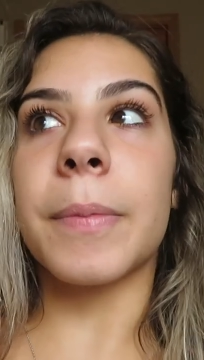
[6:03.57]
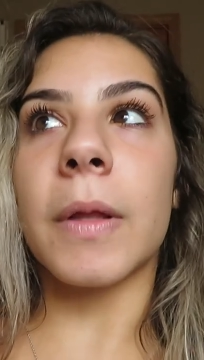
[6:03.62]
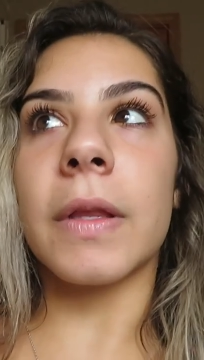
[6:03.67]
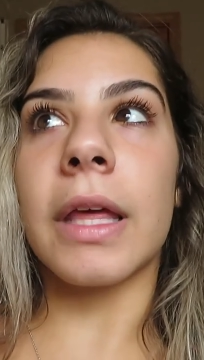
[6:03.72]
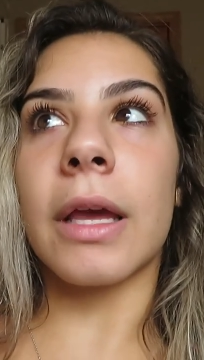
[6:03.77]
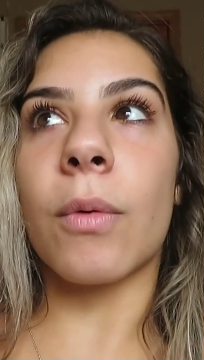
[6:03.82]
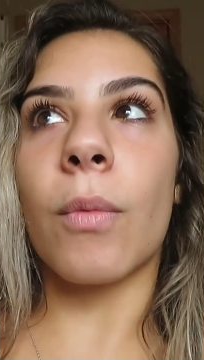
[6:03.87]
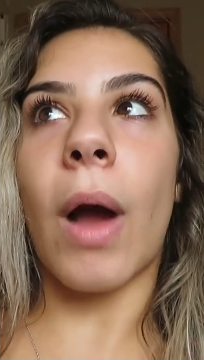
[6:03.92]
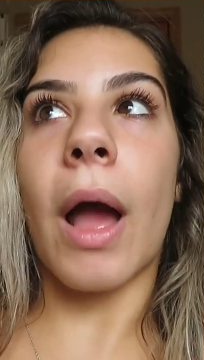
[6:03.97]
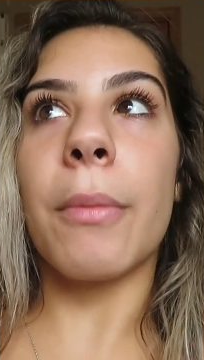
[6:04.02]
But
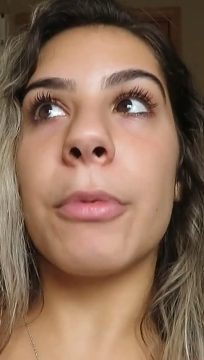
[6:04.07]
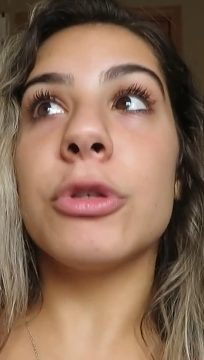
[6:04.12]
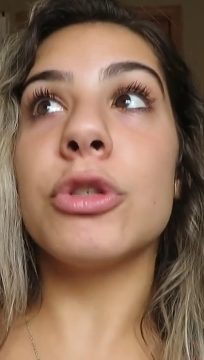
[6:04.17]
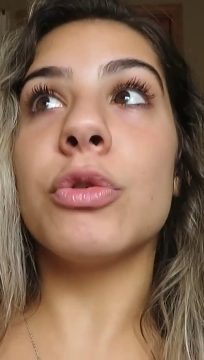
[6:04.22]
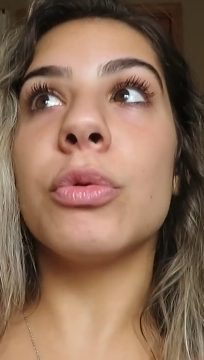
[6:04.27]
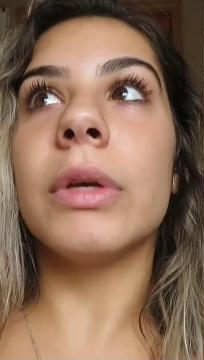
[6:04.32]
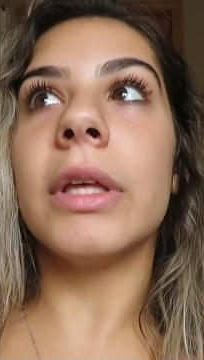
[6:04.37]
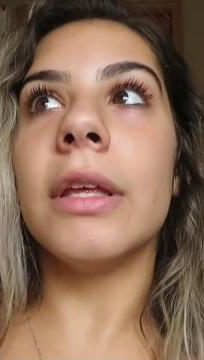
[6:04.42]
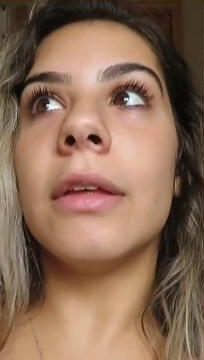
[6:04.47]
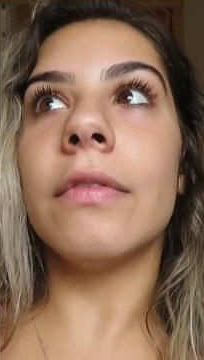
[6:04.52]
like why would
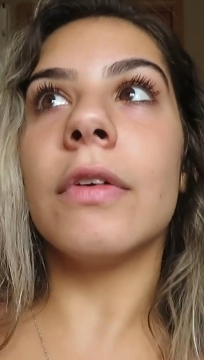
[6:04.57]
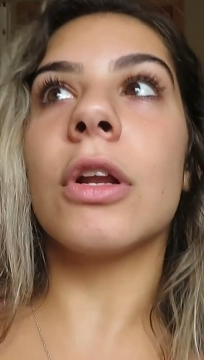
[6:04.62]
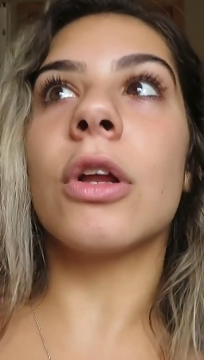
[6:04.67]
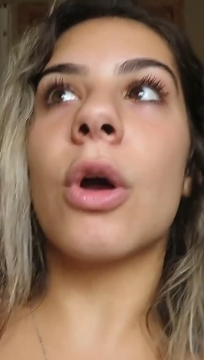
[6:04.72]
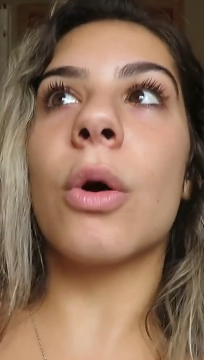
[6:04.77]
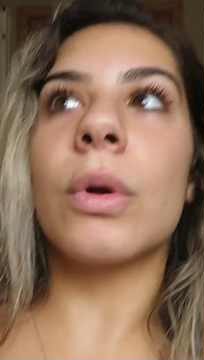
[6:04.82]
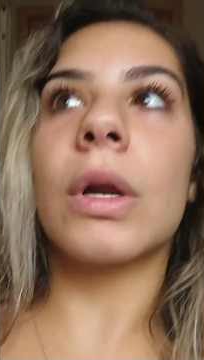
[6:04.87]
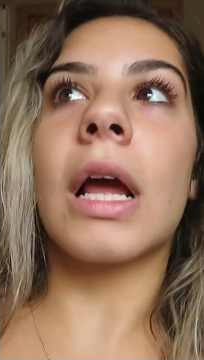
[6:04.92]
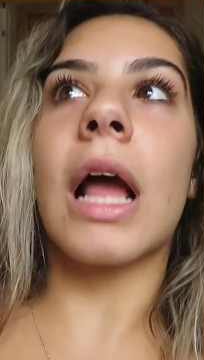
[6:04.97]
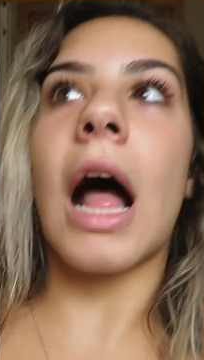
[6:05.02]
you even
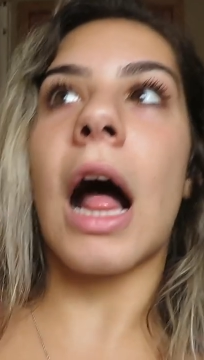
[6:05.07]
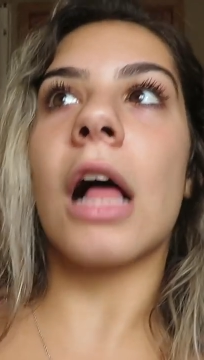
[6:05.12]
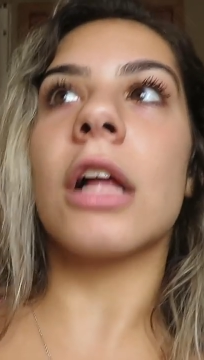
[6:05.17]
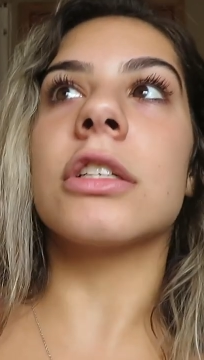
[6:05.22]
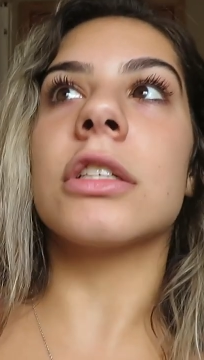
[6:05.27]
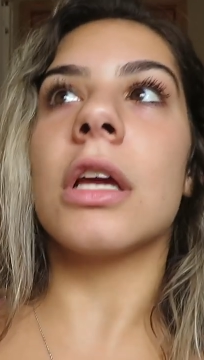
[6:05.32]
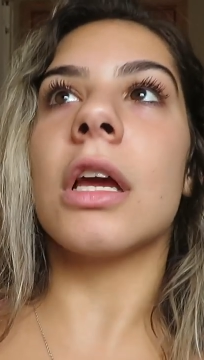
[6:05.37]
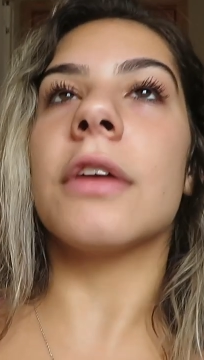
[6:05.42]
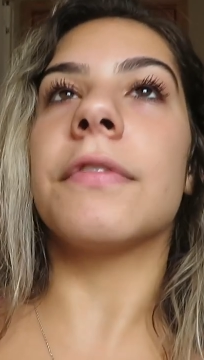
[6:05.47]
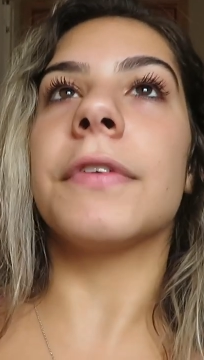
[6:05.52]
go to
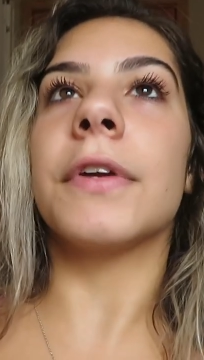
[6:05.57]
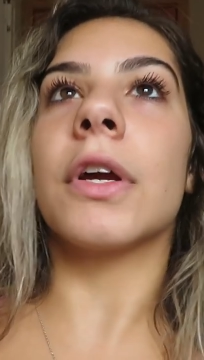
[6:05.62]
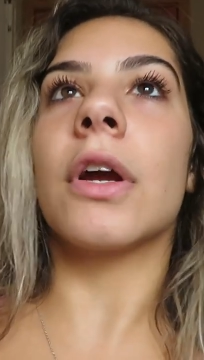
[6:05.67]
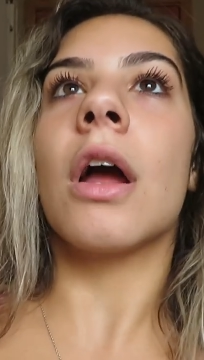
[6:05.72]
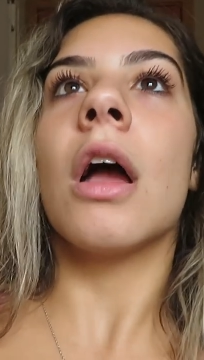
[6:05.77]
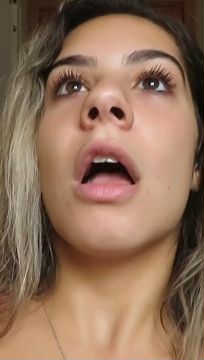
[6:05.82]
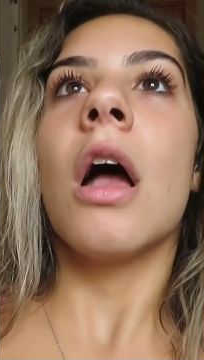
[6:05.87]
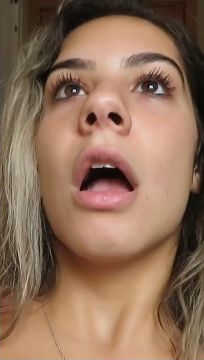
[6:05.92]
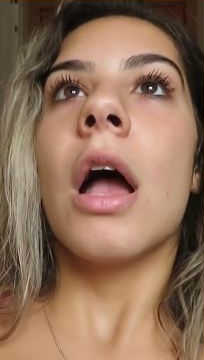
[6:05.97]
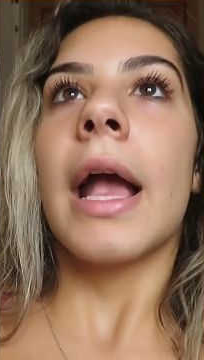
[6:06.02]
college if you're